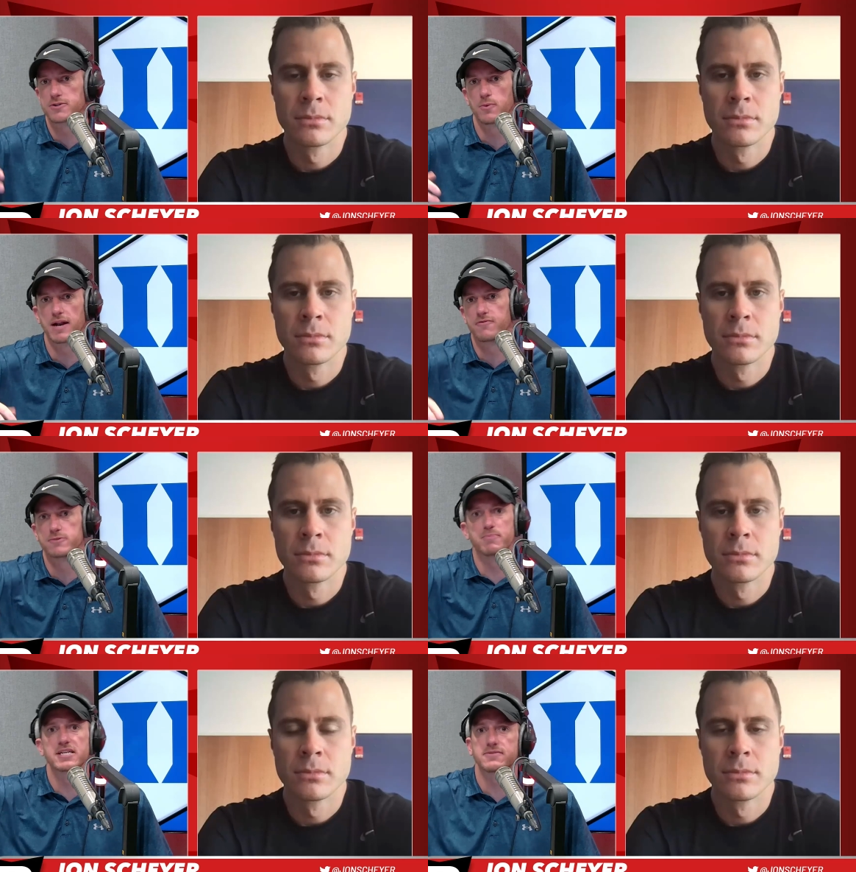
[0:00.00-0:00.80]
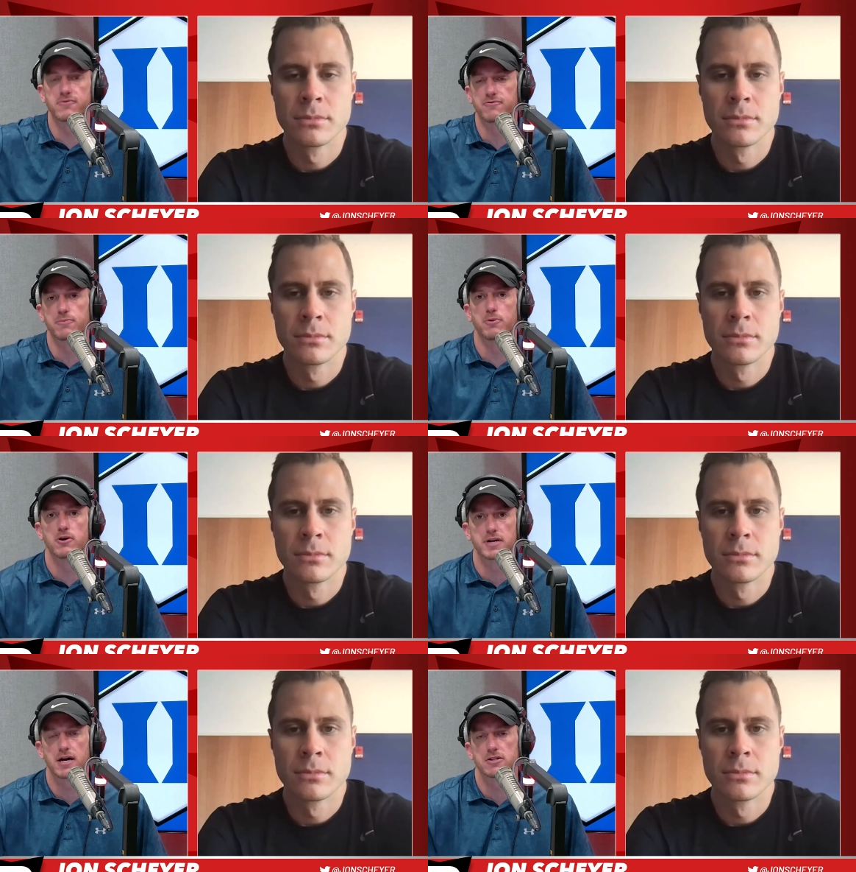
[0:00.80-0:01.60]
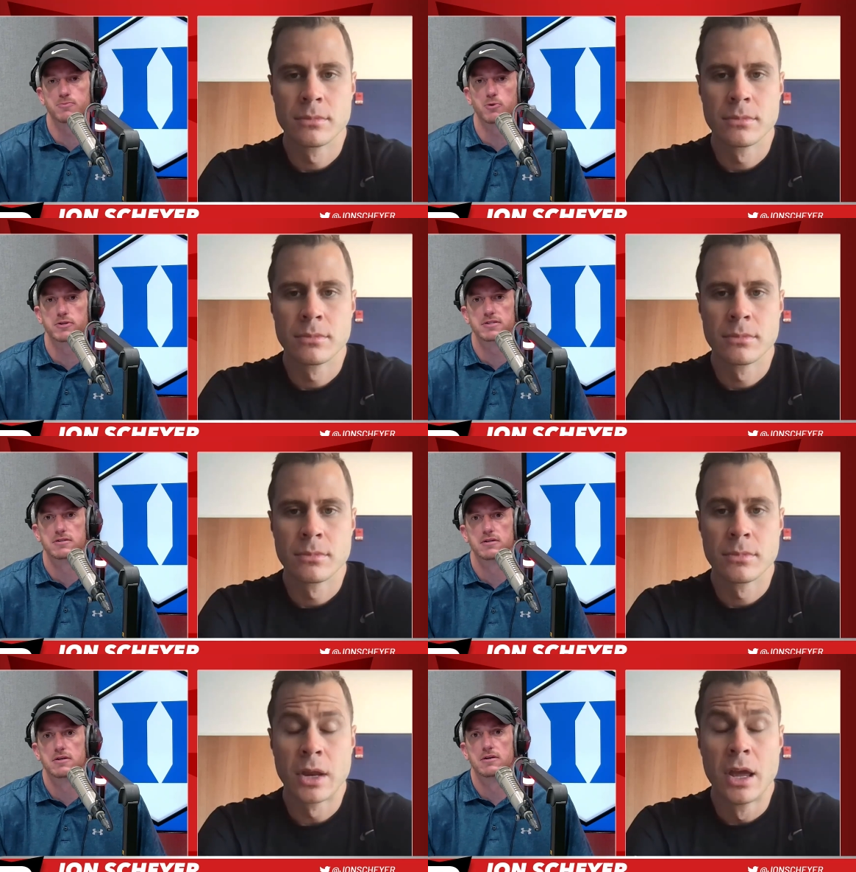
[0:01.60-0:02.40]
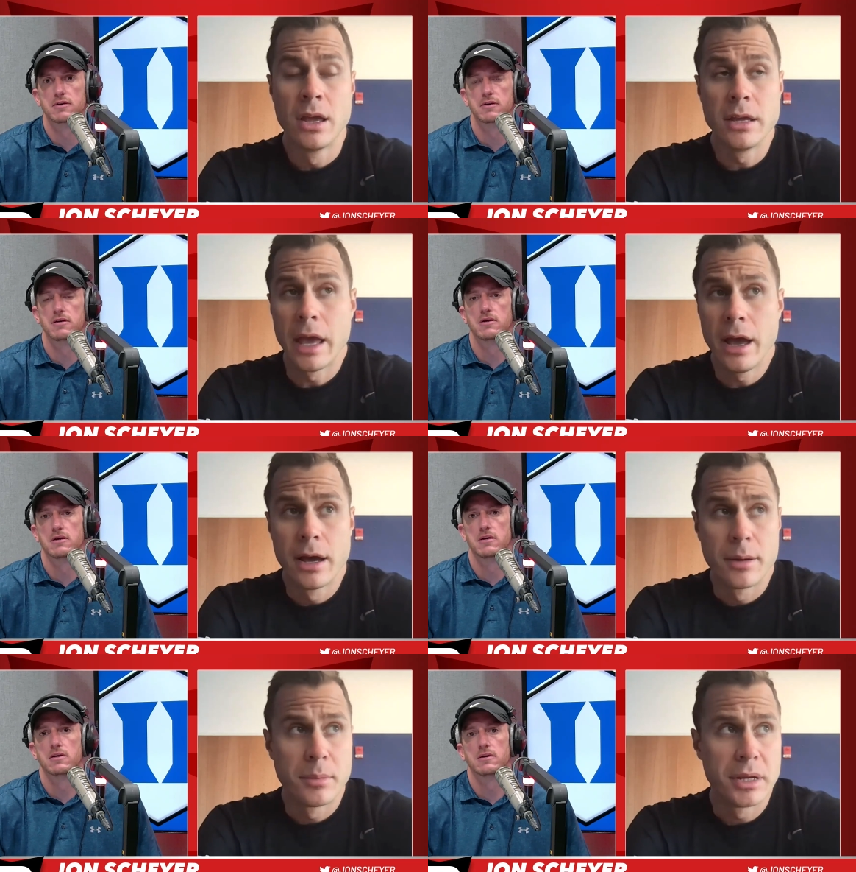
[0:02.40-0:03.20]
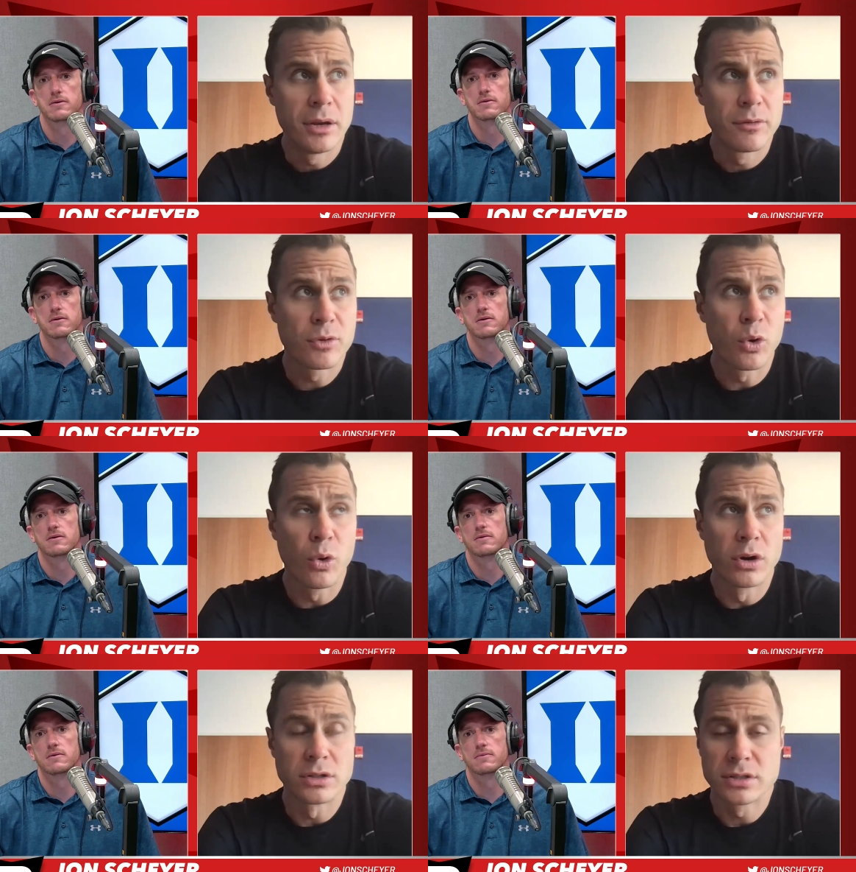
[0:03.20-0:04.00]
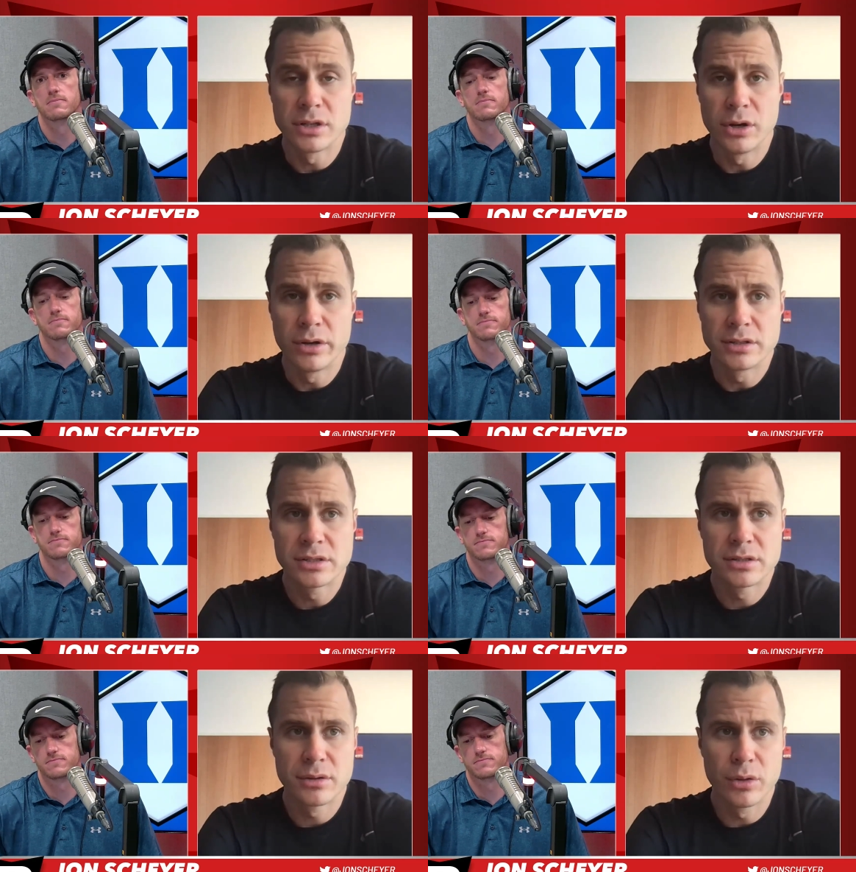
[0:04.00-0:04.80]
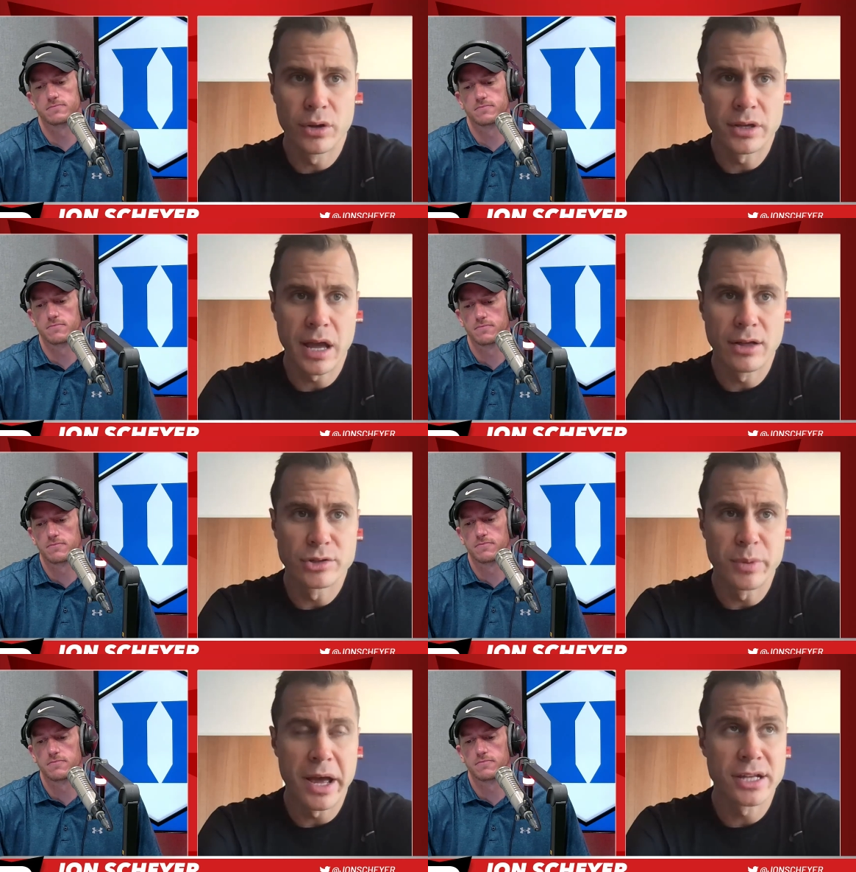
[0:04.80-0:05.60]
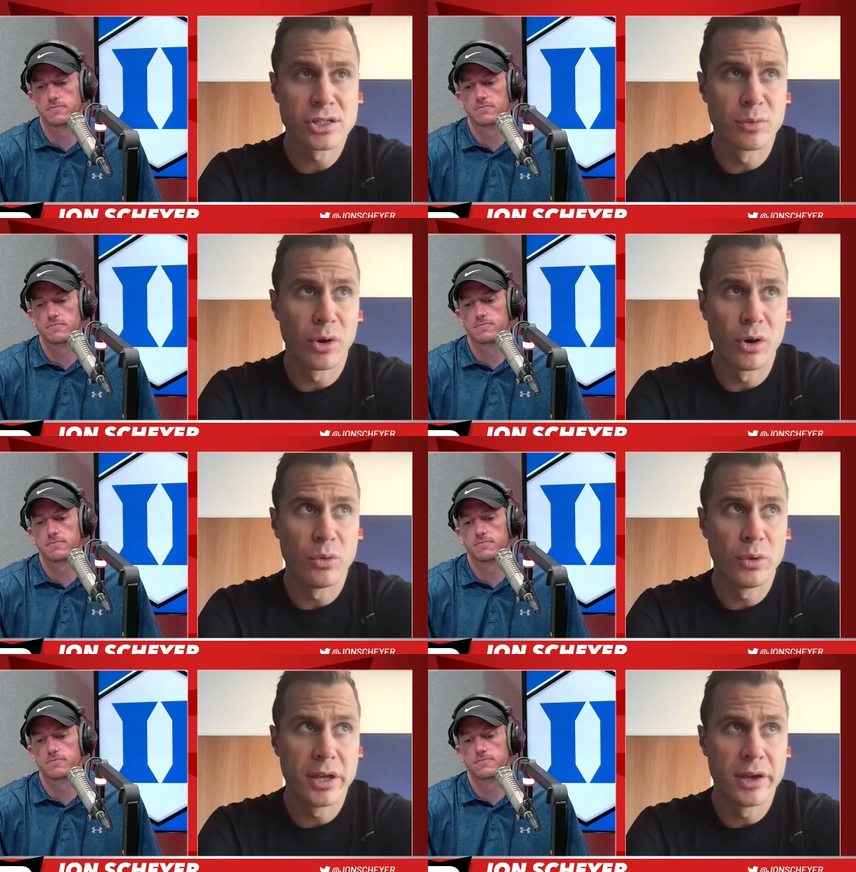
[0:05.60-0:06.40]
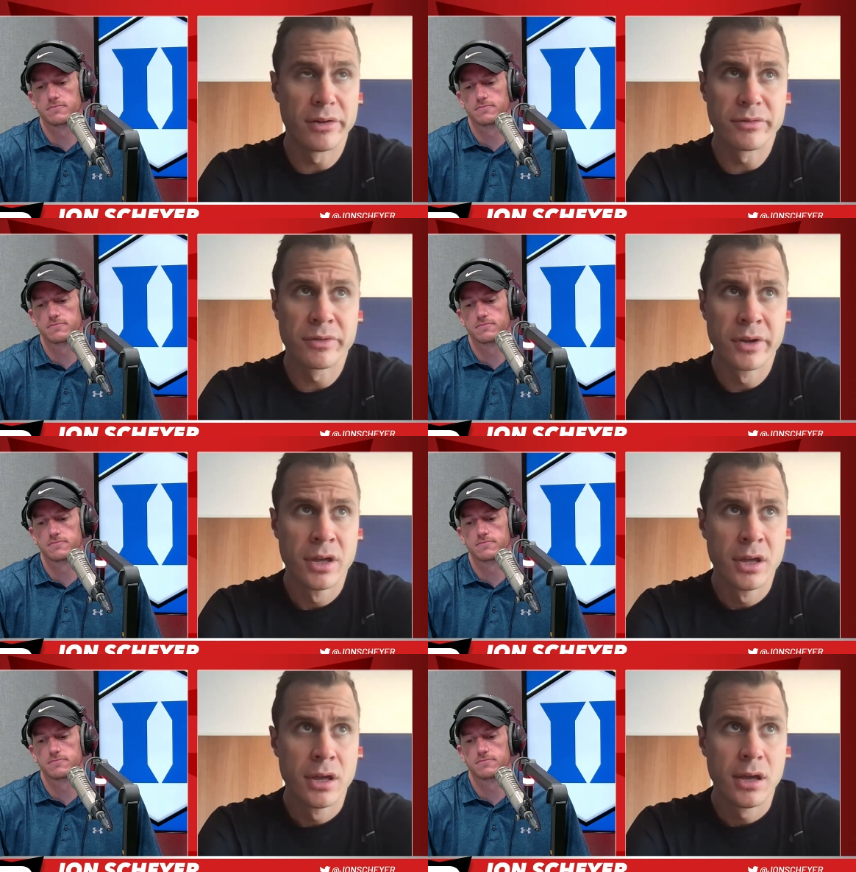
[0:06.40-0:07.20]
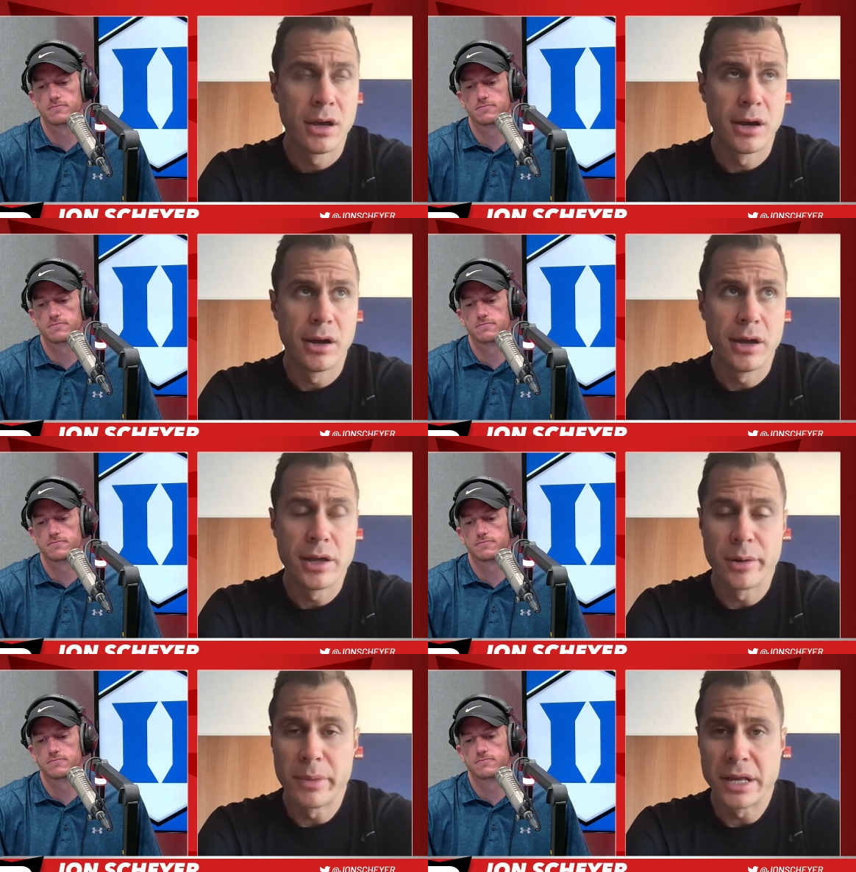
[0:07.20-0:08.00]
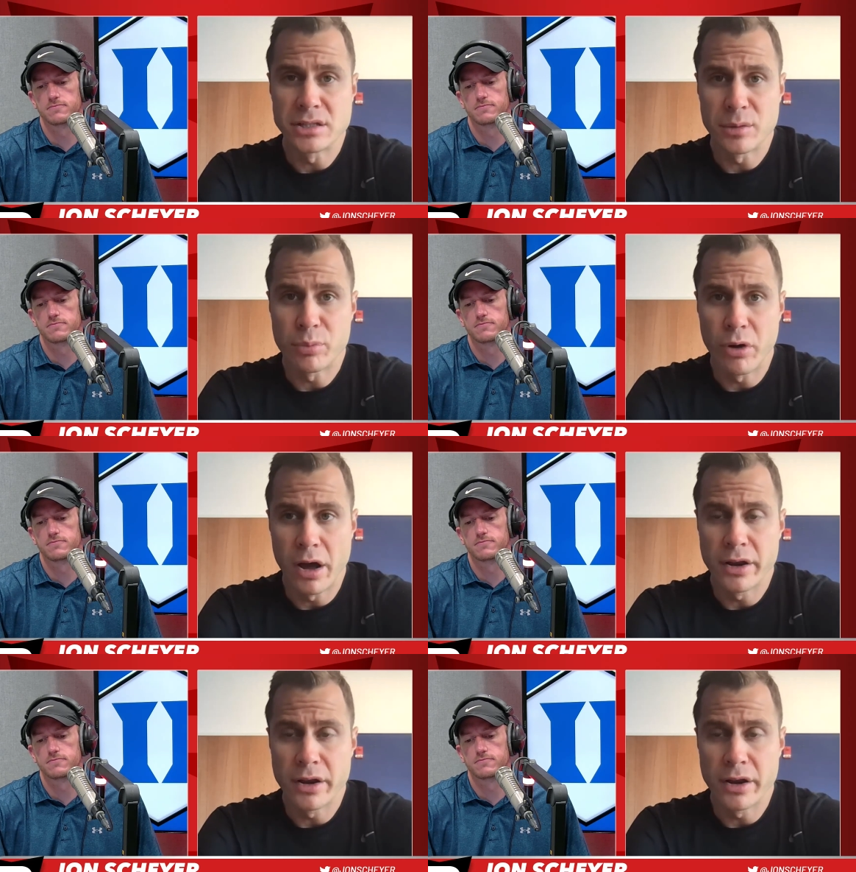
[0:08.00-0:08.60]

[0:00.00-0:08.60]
Speaker 1: to whatever's best for football and college sports?
Speaker 2: Yeah, I mean, of course. You know, it's look college basketball. We have uh, an amazing